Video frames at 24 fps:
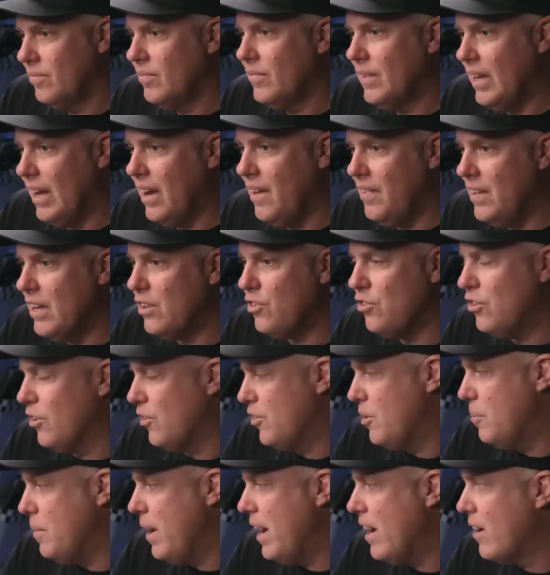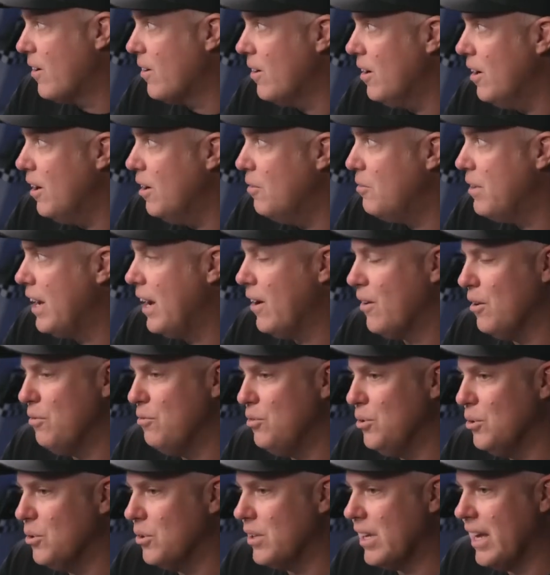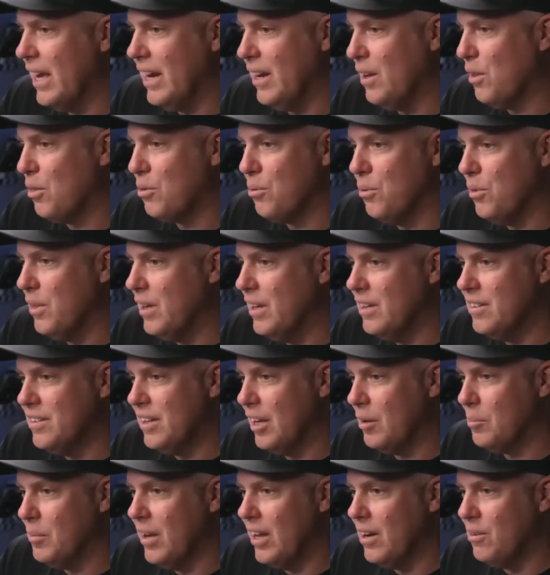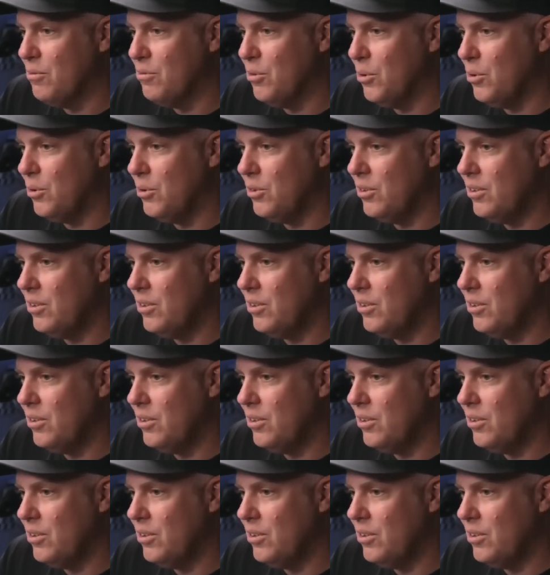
Yeah, and that's just a matter of air and fuel getting through the intake manifold.